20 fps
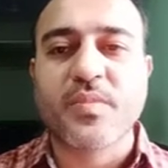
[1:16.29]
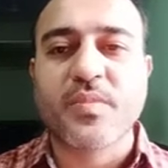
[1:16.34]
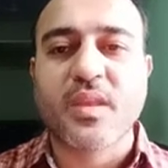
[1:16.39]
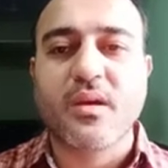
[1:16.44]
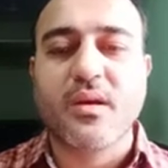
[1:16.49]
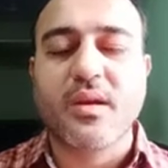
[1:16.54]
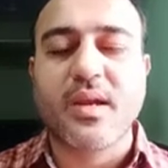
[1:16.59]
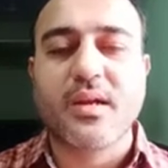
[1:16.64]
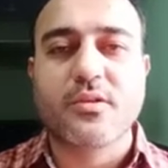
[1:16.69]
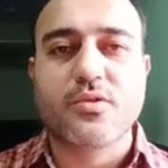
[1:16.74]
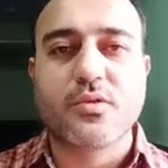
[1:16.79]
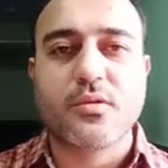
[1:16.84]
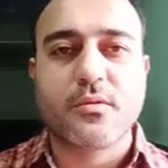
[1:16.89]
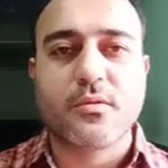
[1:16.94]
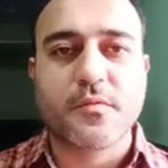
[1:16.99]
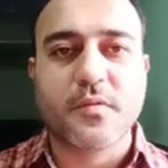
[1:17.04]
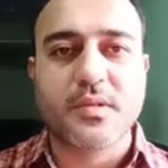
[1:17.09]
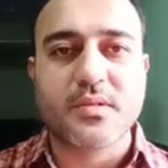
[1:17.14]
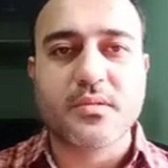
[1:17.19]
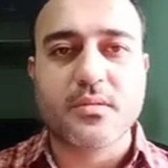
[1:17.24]
Right, so
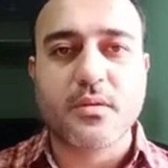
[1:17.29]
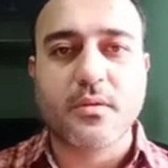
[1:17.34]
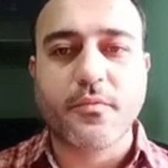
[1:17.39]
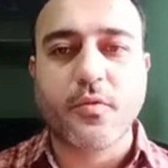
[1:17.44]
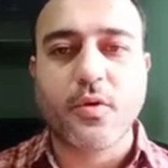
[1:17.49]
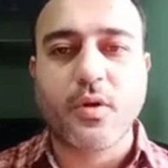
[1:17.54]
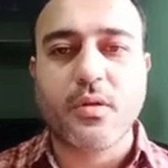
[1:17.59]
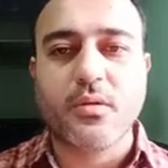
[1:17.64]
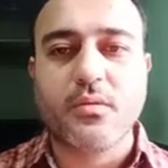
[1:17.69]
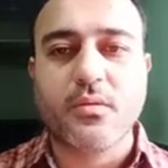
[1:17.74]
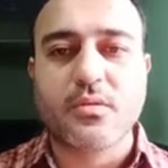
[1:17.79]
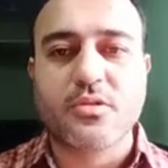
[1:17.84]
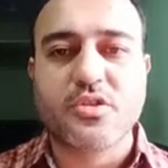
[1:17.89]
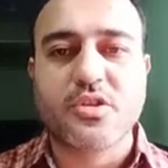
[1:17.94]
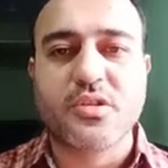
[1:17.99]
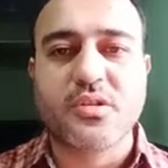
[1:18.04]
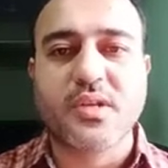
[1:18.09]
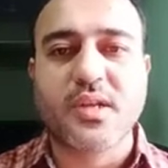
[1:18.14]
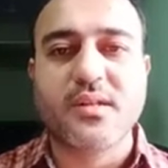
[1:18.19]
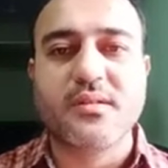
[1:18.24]
first of all, she
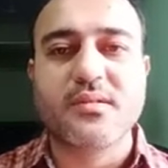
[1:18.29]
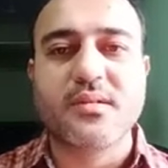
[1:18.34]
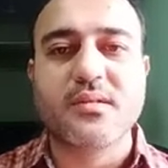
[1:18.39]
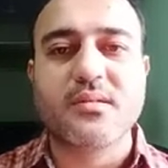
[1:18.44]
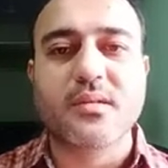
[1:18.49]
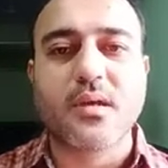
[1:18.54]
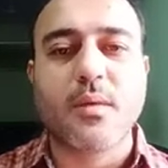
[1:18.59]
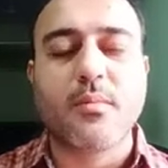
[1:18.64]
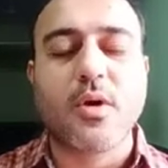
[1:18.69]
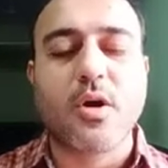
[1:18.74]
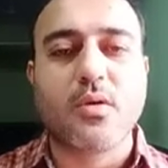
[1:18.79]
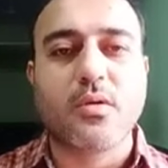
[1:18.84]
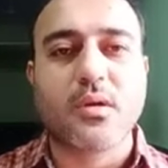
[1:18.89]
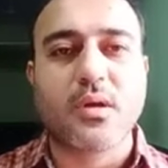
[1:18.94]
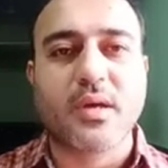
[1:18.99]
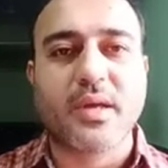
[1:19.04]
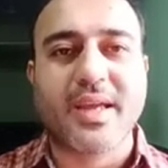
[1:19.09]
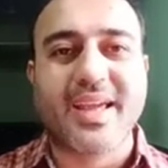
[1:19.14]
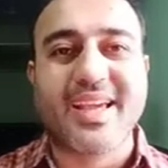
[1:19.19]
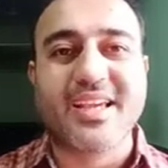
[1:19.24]
tells us about
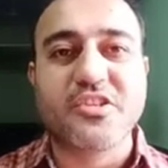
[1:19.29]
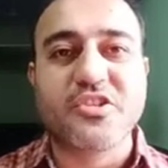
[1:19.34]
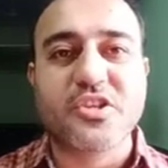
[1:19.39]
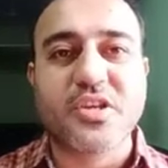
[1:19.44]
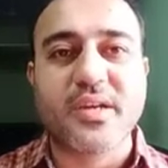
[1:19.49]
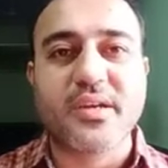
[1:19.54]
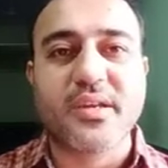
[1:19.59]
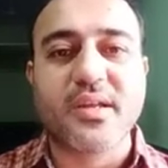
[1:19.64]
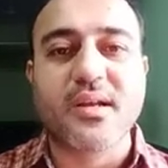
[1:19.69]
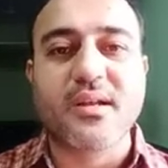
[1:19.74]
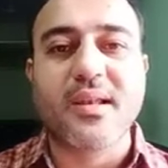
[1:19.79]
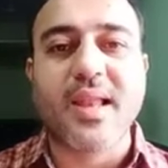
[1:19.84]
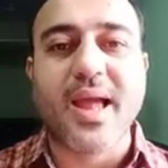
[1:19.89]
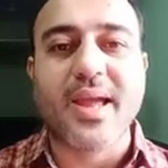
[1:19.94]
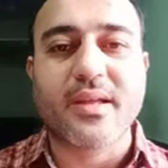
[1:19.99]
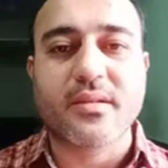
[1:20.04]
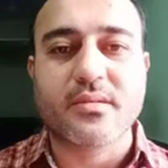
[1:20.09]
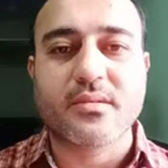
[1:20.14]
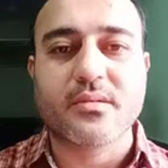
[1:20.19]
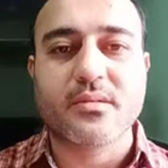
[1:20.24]
Asiatic
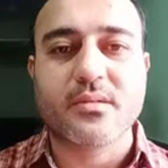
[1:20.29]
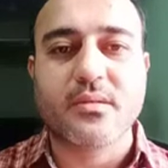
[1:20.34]
lions.